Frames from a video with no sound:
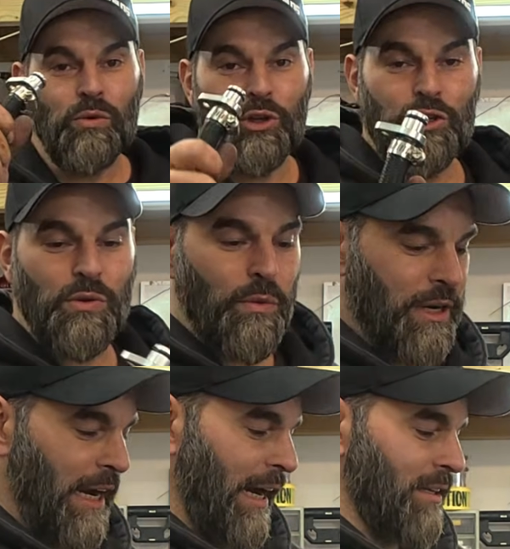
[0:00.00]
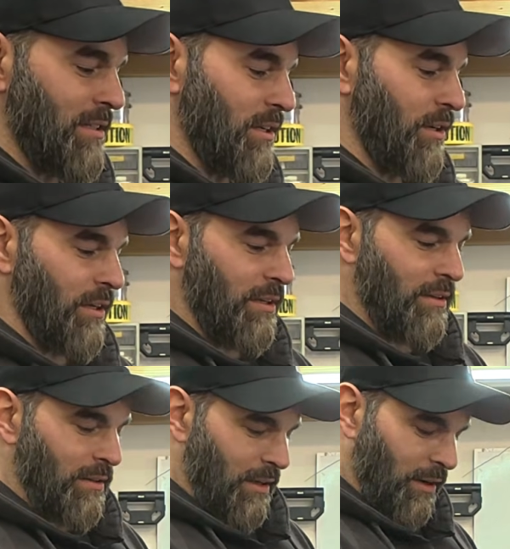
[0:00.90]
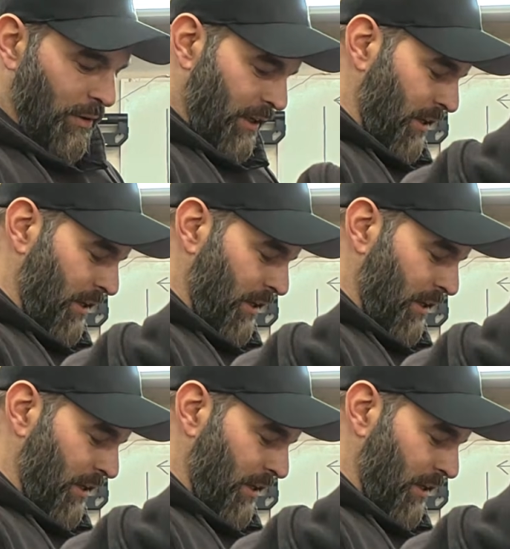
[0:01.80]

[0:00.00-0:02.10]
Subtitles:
we'll use what we got and see how we